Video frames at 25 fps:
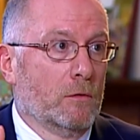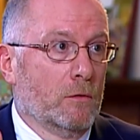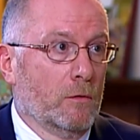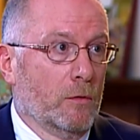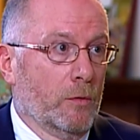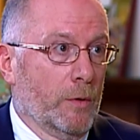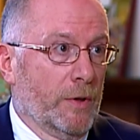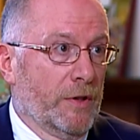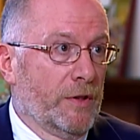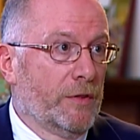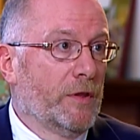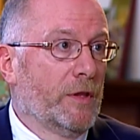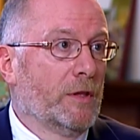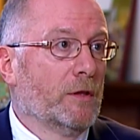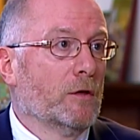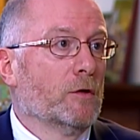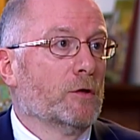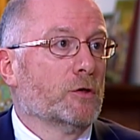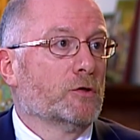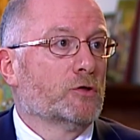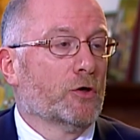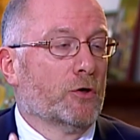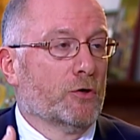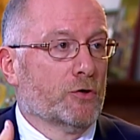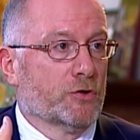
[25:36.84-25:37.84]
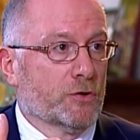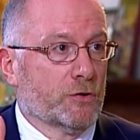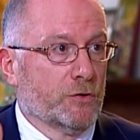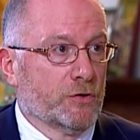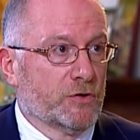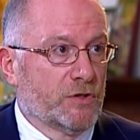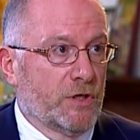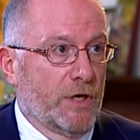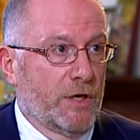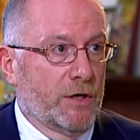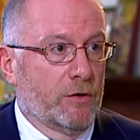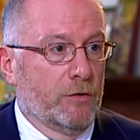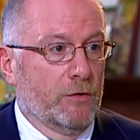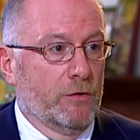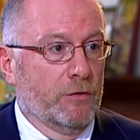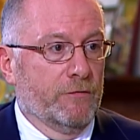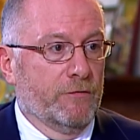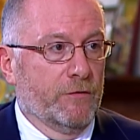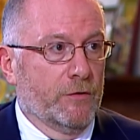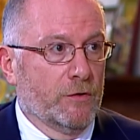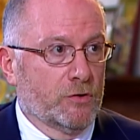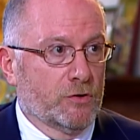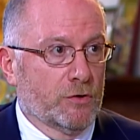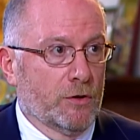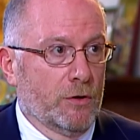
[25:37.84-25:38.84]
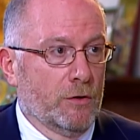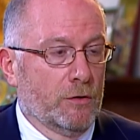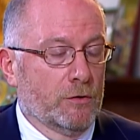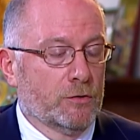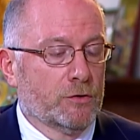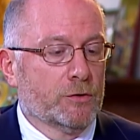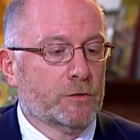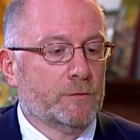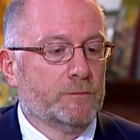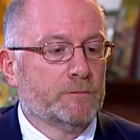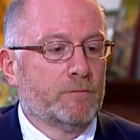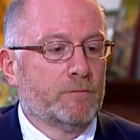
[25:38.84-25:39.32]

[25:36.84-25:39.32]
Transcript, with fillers: within the liturgical cycle of the church.